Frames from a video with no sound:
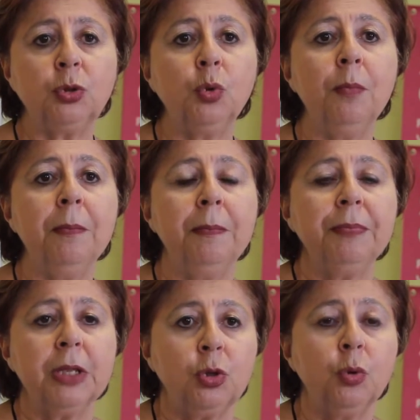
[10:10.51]

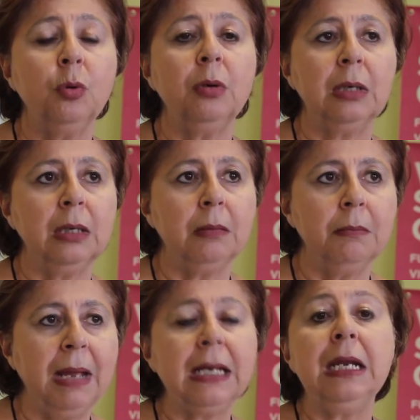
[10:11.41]
to
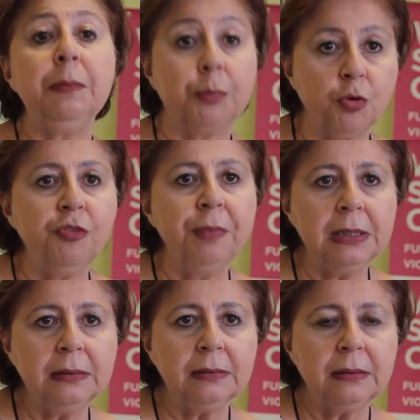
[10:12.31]
make an
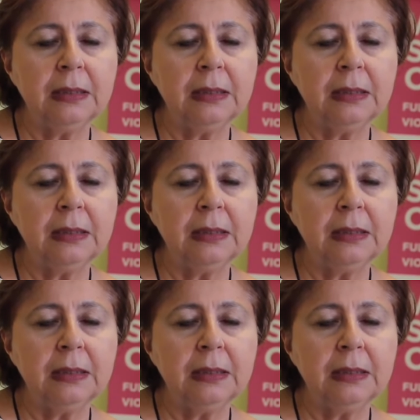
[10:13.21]
improvement.